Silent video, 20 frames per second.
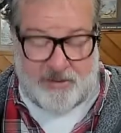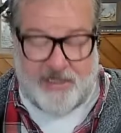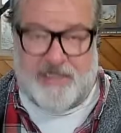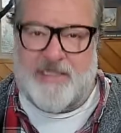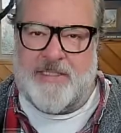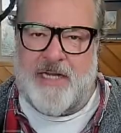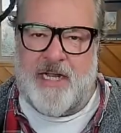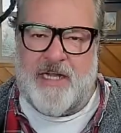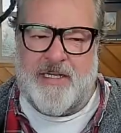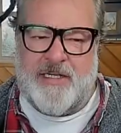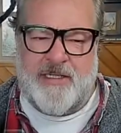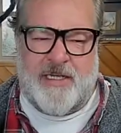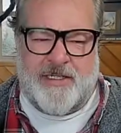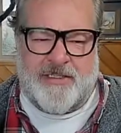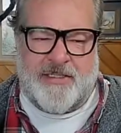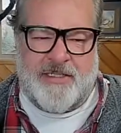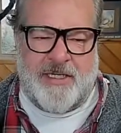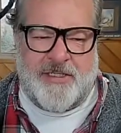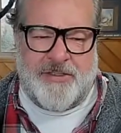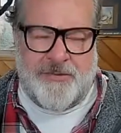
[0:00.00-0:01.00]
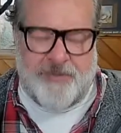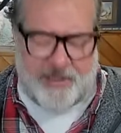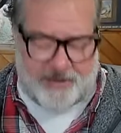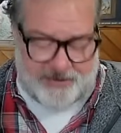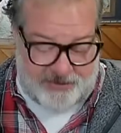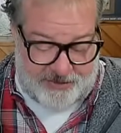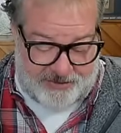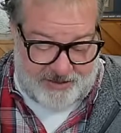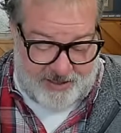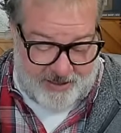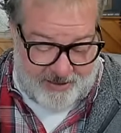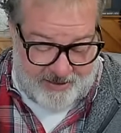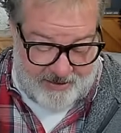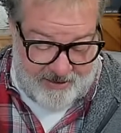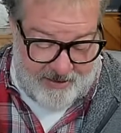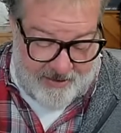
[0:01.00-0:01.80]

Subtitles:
Let's not do that just yet.